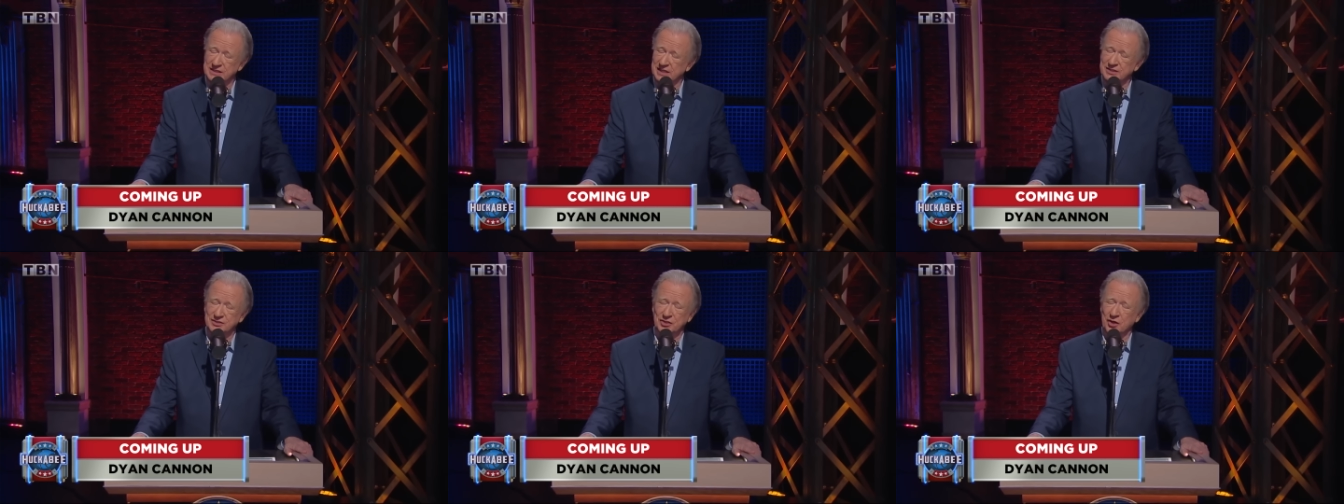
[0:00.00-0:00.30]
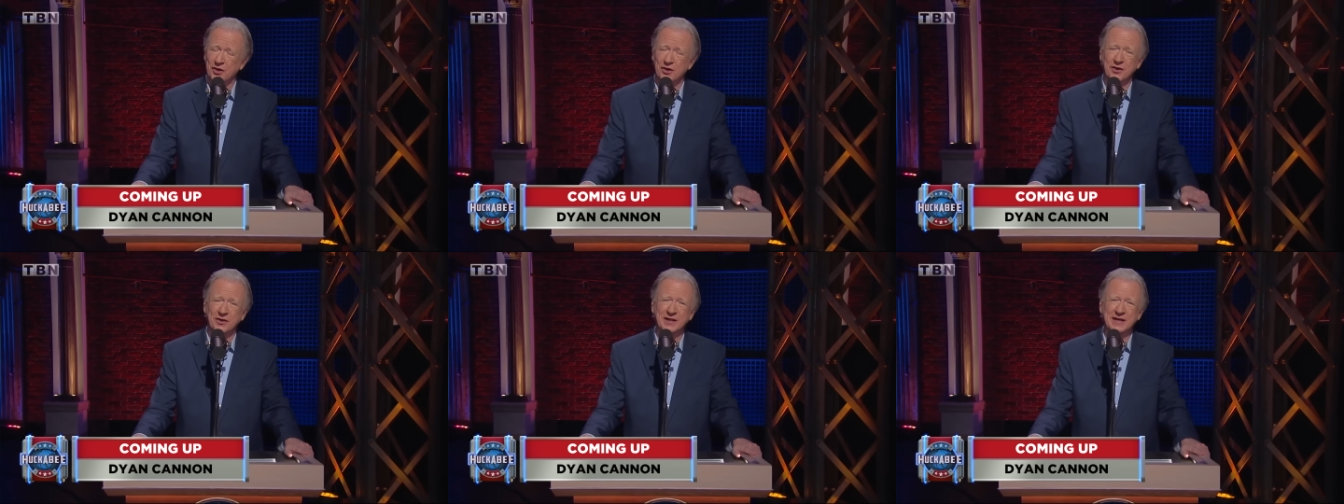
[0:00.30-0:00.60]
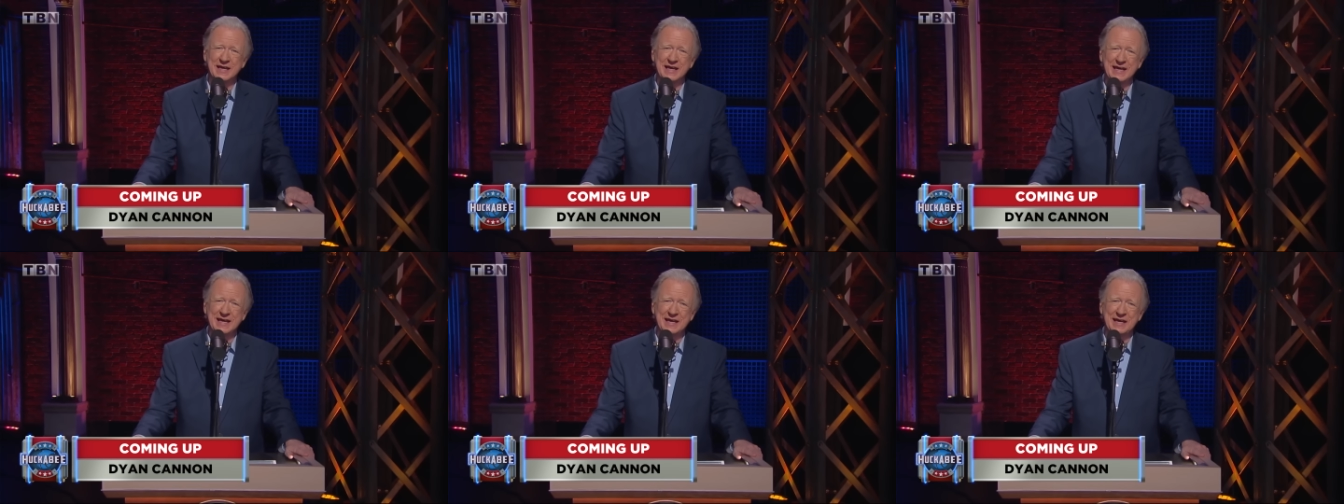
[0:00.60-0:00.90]
It's all
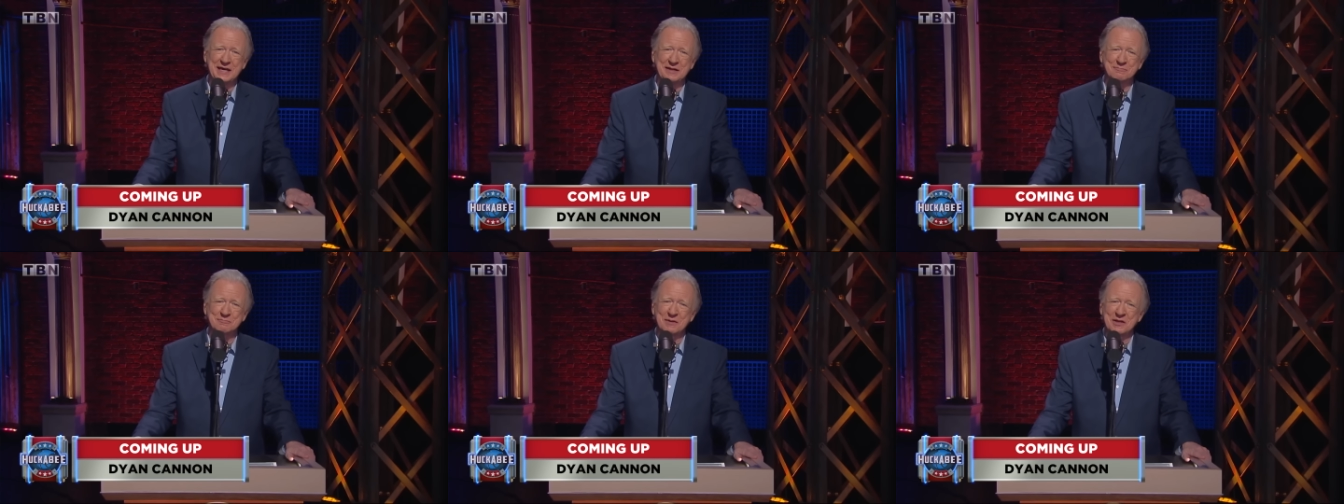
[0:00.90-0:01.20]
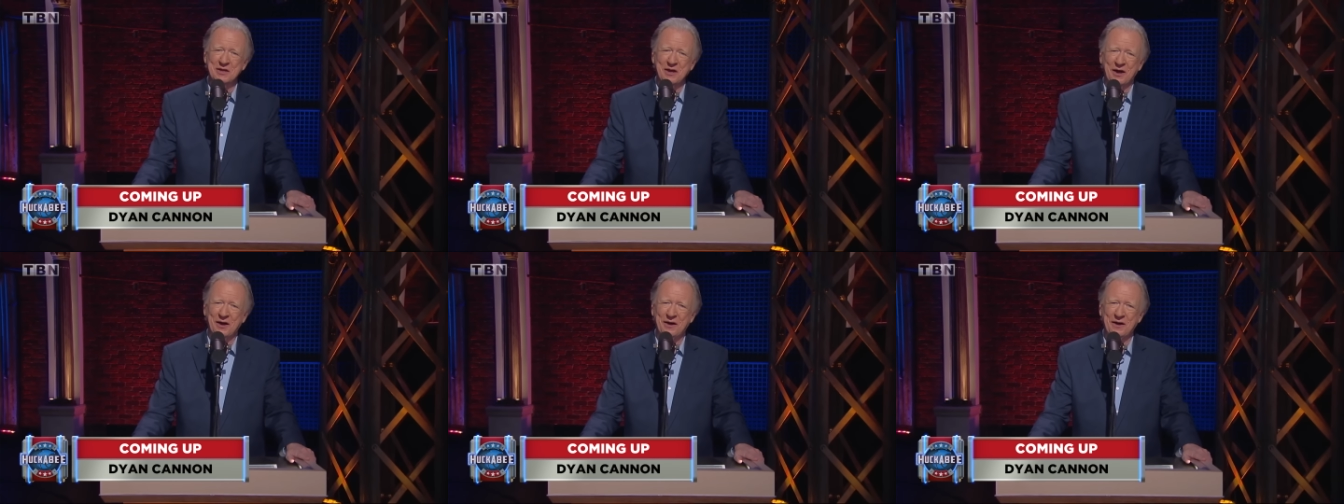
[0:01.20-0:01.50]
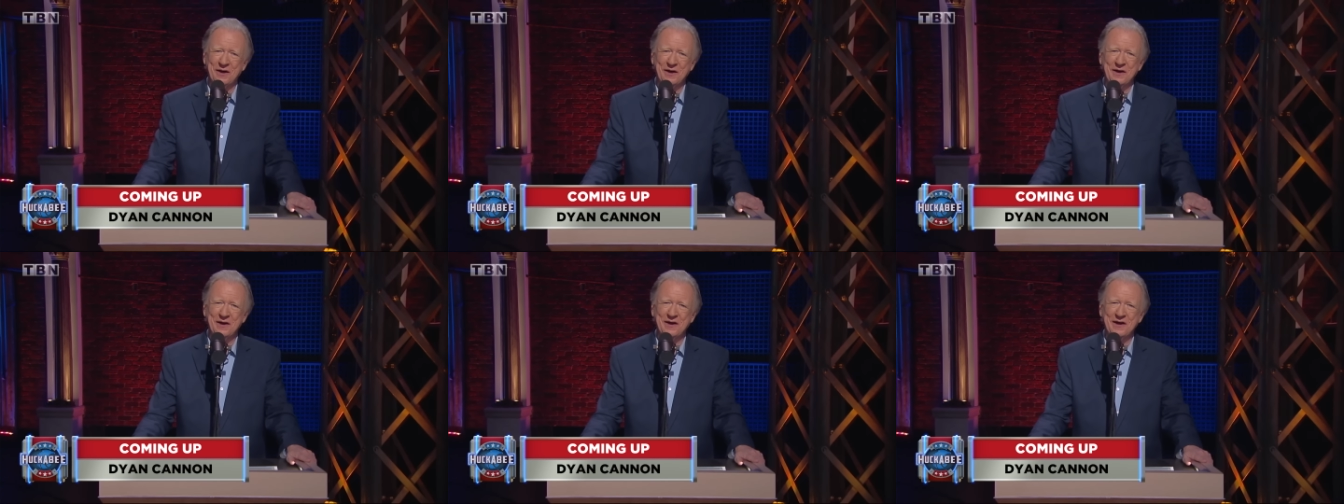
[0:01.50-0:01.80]
ahead
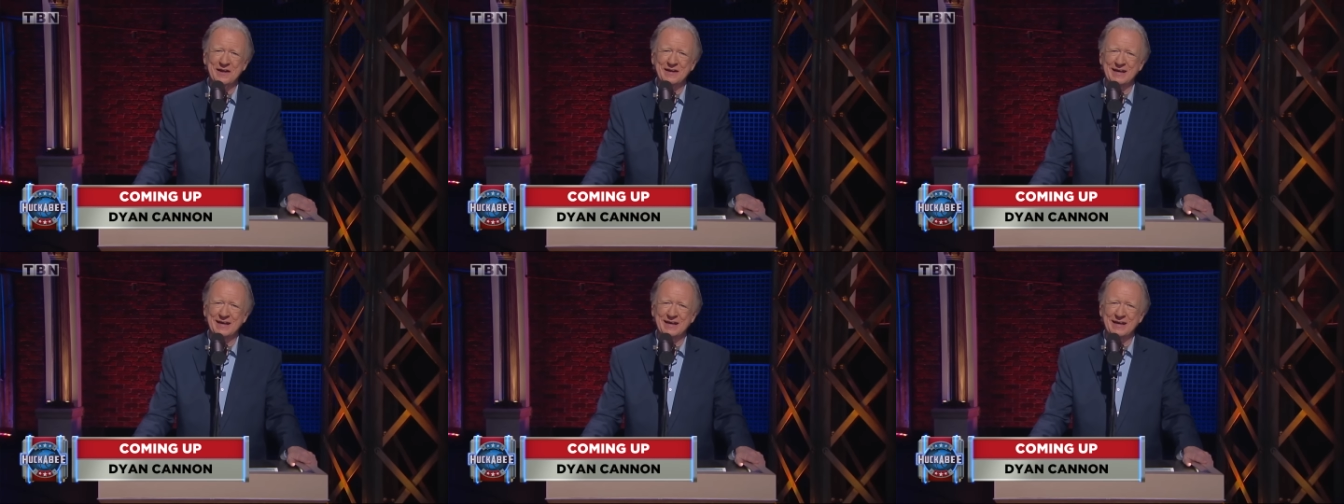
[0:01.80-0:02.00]
on